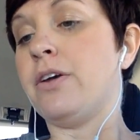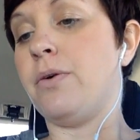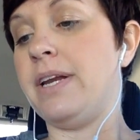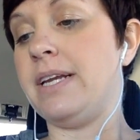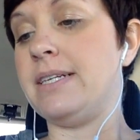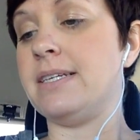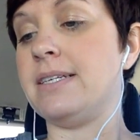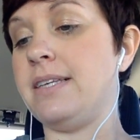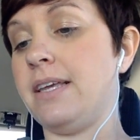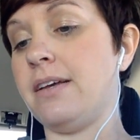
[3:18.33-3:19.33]
Going into
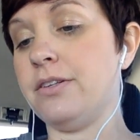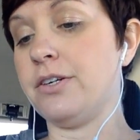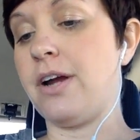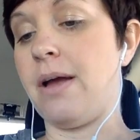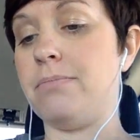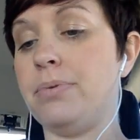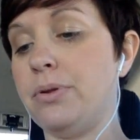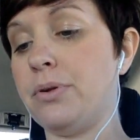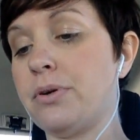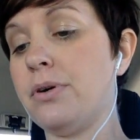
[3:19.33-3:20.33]
singular and
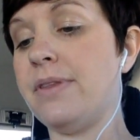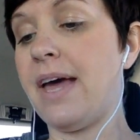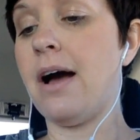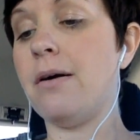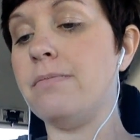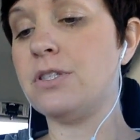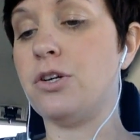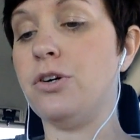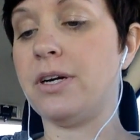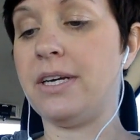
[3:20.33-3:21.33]
plural nouns,
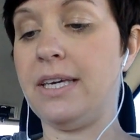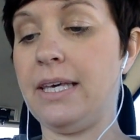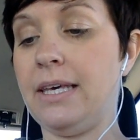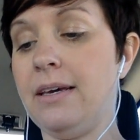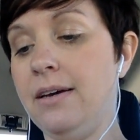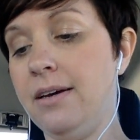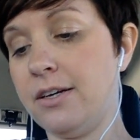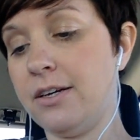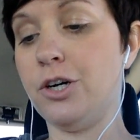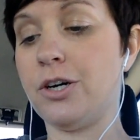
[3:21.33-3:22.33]
cookie,
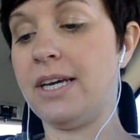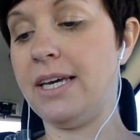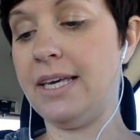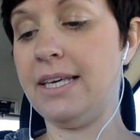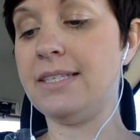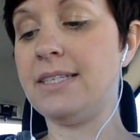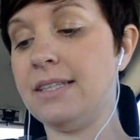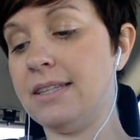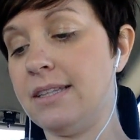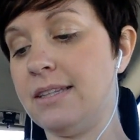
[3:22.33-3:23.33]
cookies,
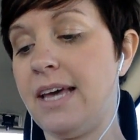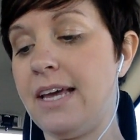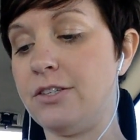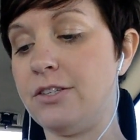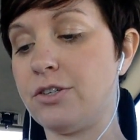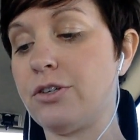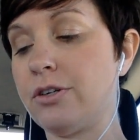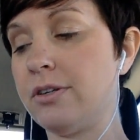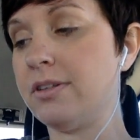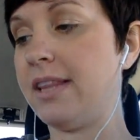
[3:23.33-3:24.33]

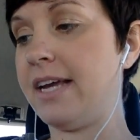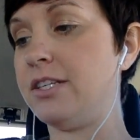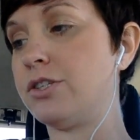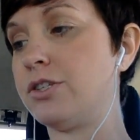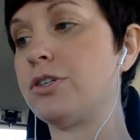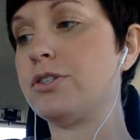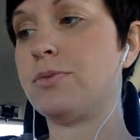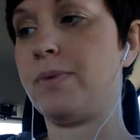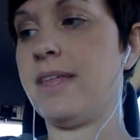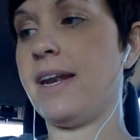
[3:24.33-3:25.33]
laser,
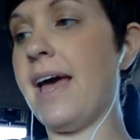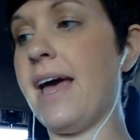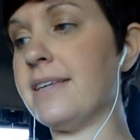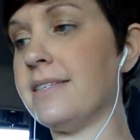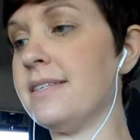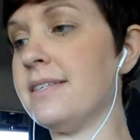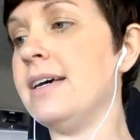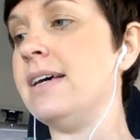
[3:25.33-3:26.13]
lasers with an S,